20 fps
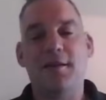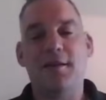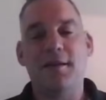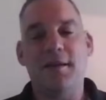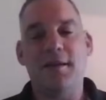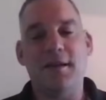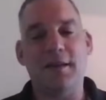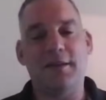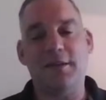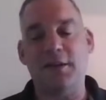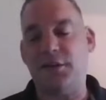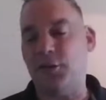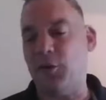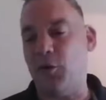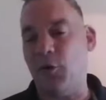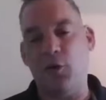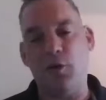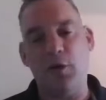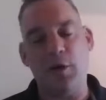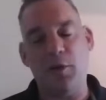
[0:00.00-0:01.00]
It was
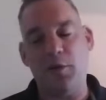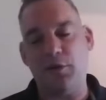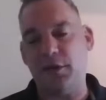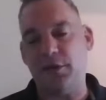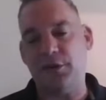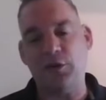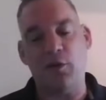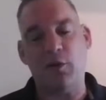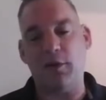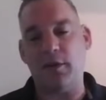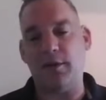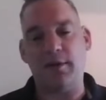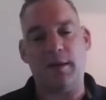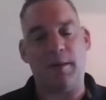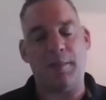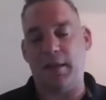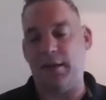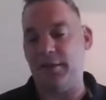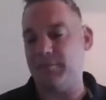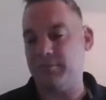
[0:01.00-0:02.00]
a total, I
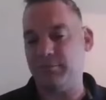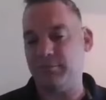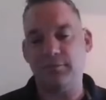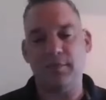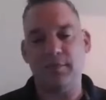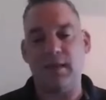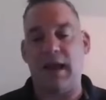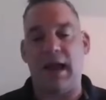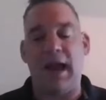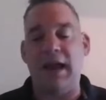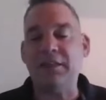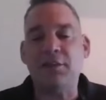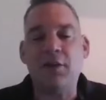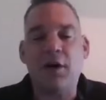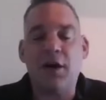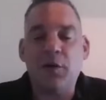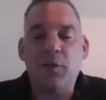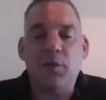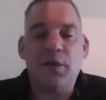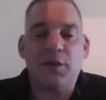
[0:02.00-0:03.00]
mean, I thought
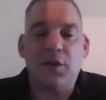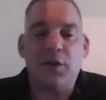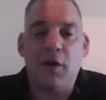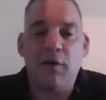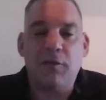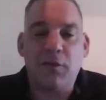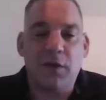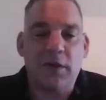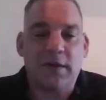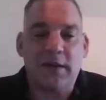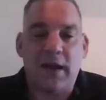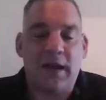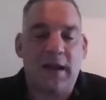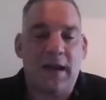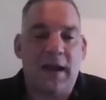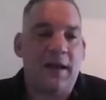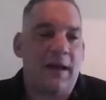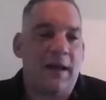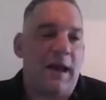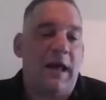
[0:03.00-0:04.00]
it was over, Assad.
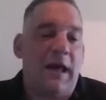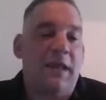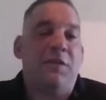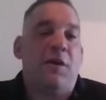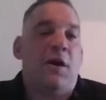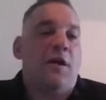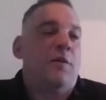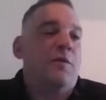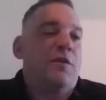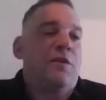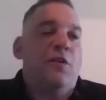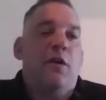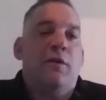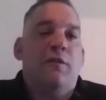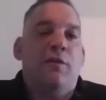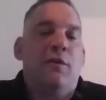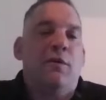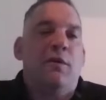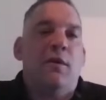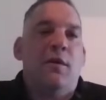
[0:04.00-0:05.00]
I thought it was
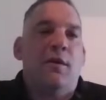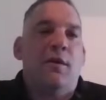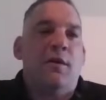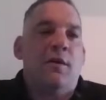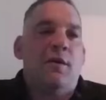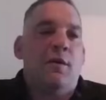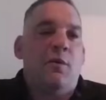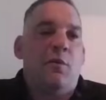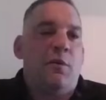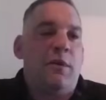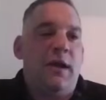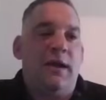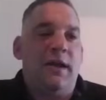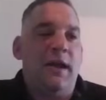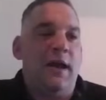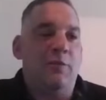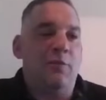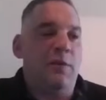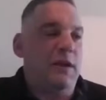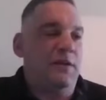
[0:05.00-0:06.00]
over when
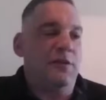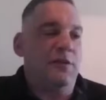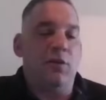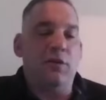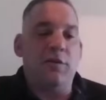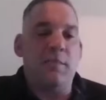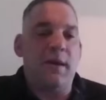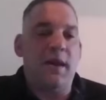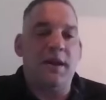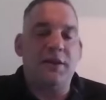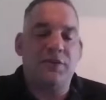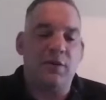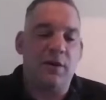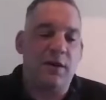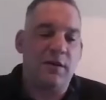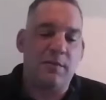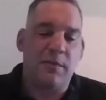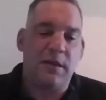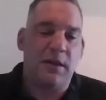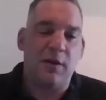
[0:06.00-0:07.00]
I told the manager on the
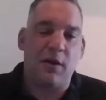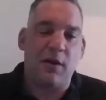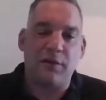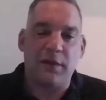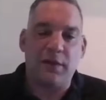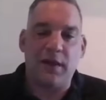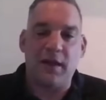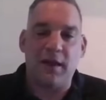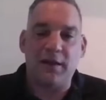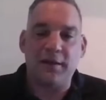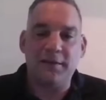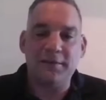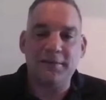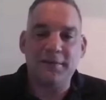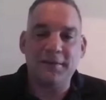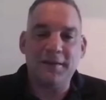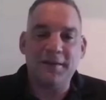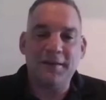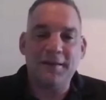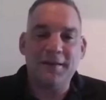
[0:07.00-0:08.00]
meat carving guy.
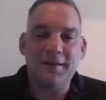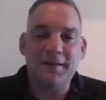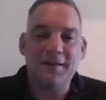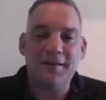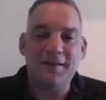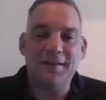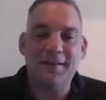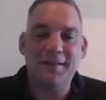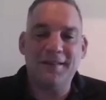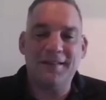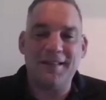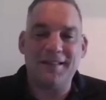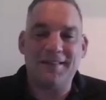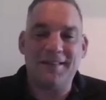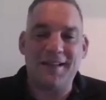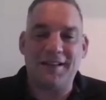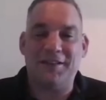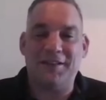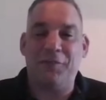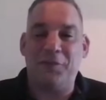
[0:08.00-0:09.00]

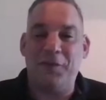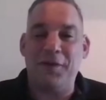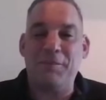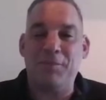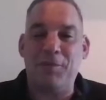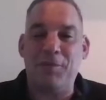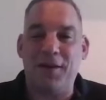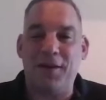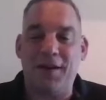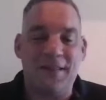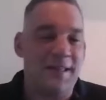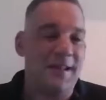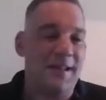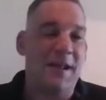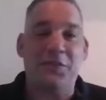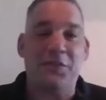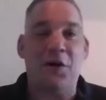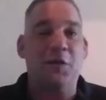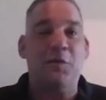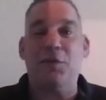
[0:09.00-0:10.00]
That's the funny part. And then I
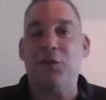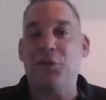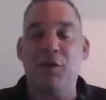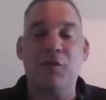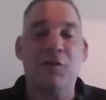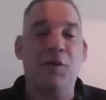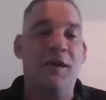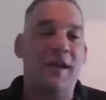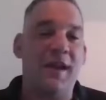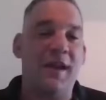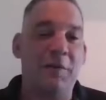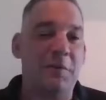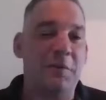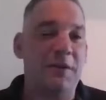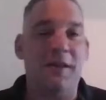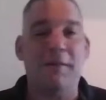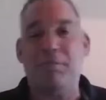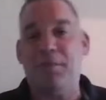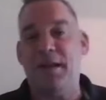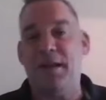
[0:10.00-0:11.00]
thought it was over again when the
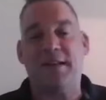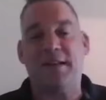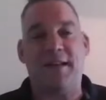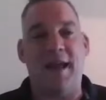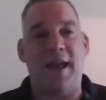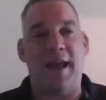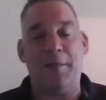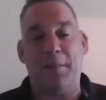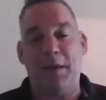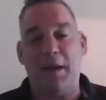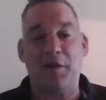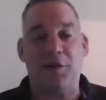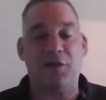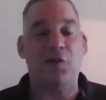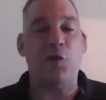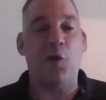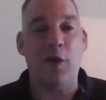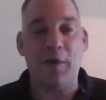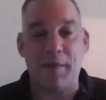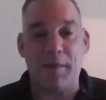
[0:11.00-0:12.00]
MPs came, and I was
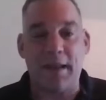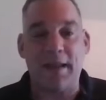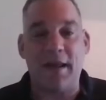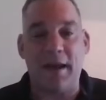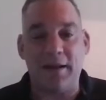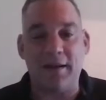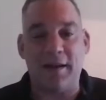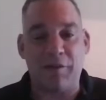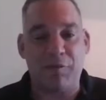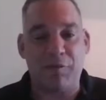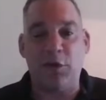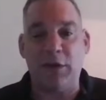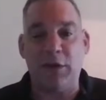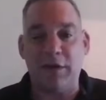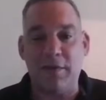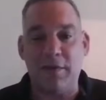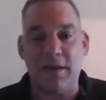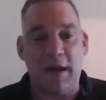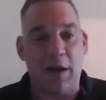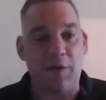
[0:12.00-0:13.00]
annoyed by that. I fully
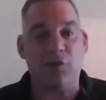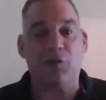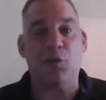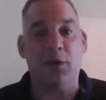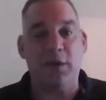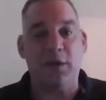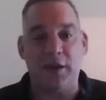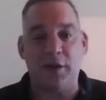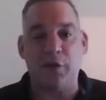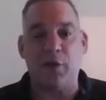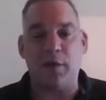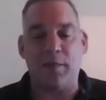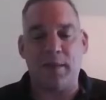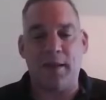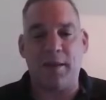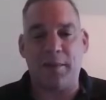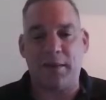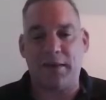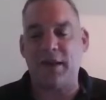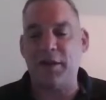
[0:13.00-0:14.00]
admit I was really annoyed by that
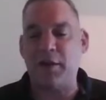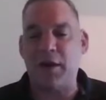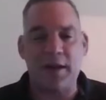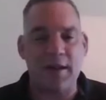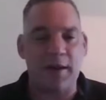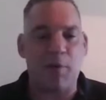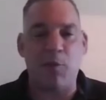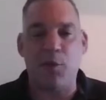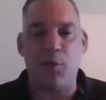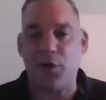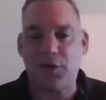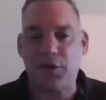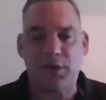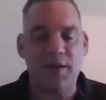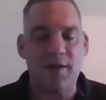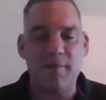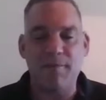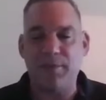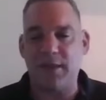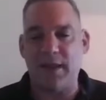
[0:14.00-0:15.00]
because I know how that works.
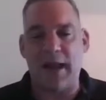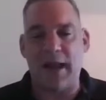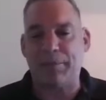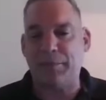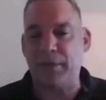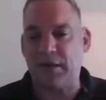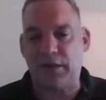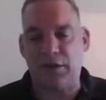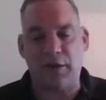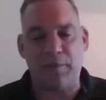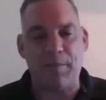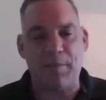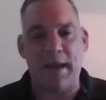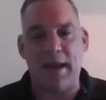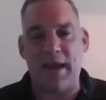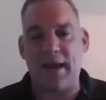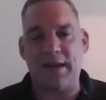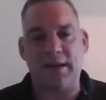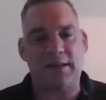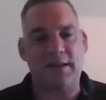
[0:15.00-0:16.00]
The optics look
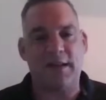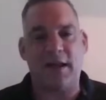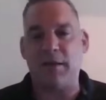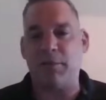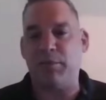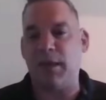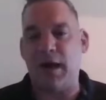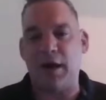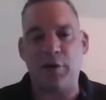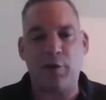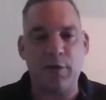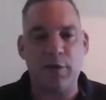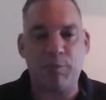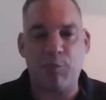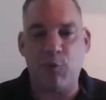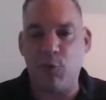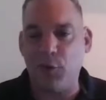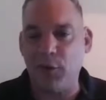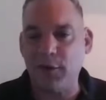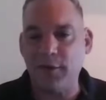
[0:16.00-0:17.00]
bad. It's on the blotter
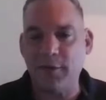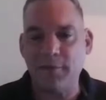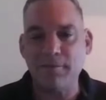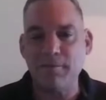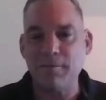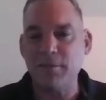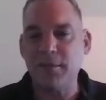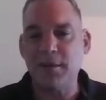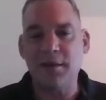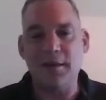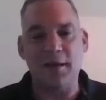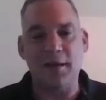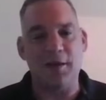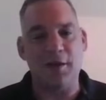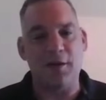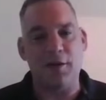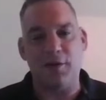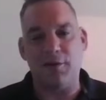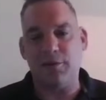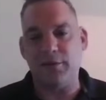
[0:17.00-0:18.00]
report. The
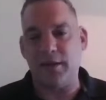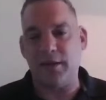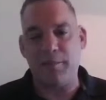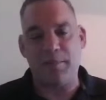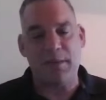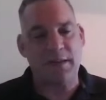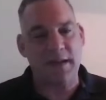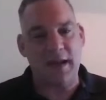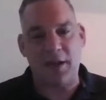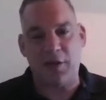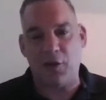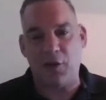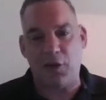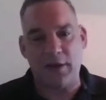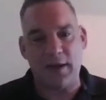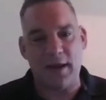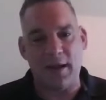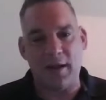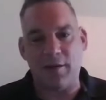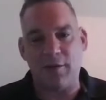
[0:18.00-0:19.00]
MPs got called
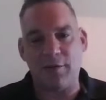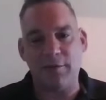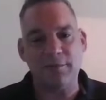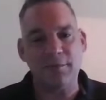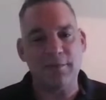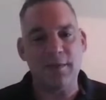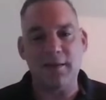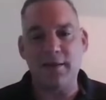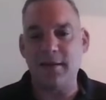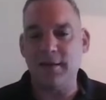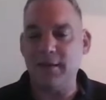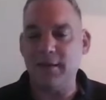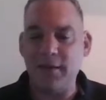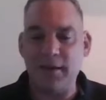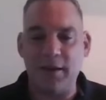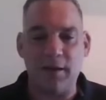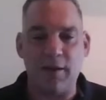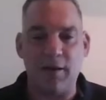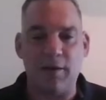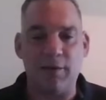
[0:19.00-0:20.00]
out,
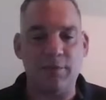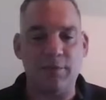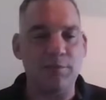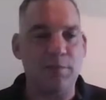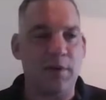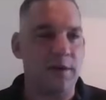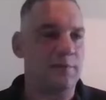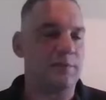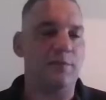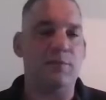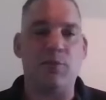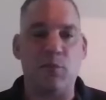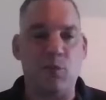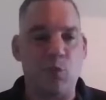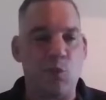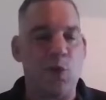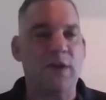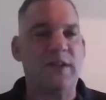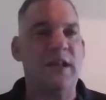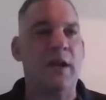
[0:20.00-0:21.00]
But
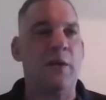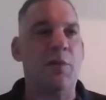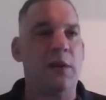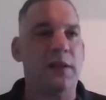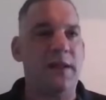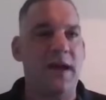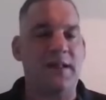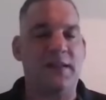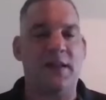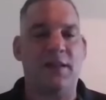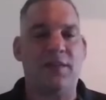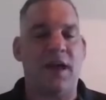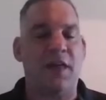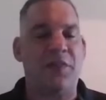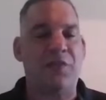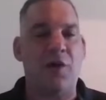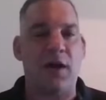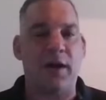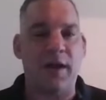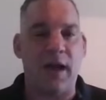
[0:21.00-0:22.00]
once I realized I
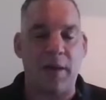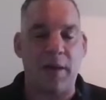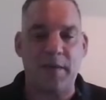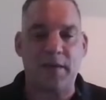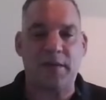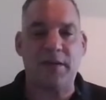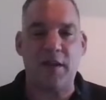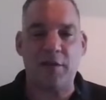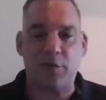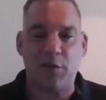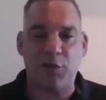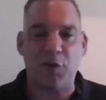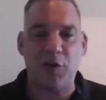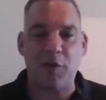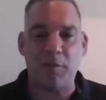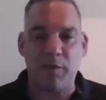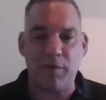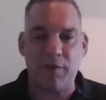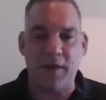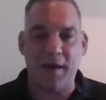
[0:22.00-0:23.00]
thought common sense was going to
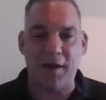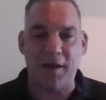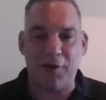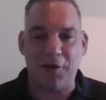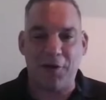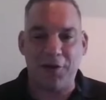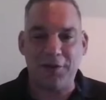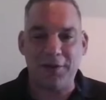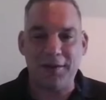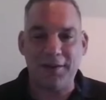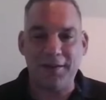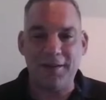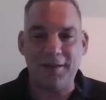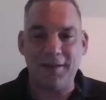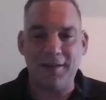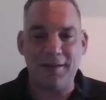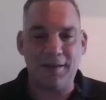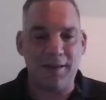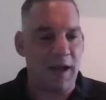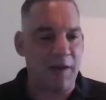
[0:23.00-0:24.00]
prevail,
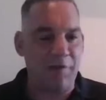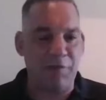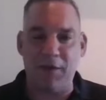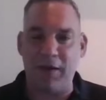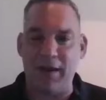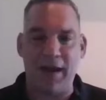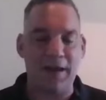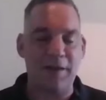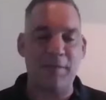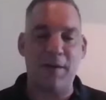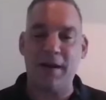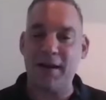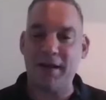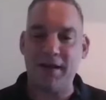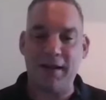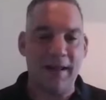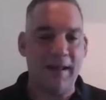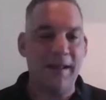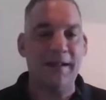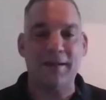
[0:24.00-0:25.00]
I forgot about it
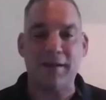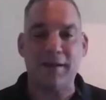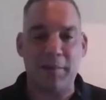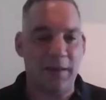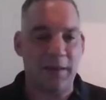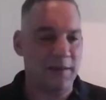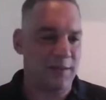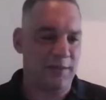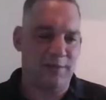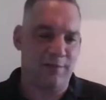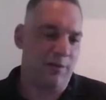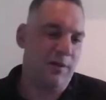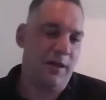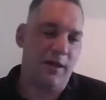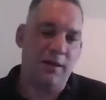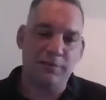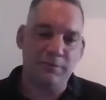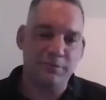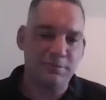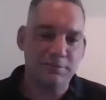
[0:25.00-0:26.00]
again. I'm like, this, okay,
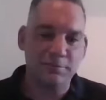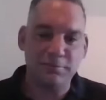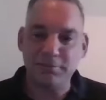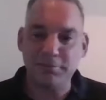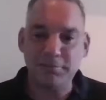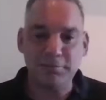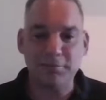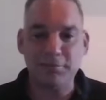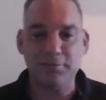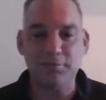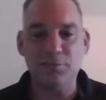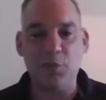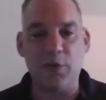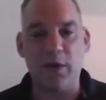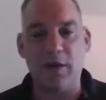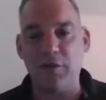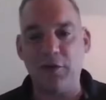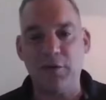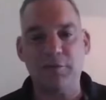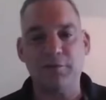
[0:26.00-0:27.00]
whatever.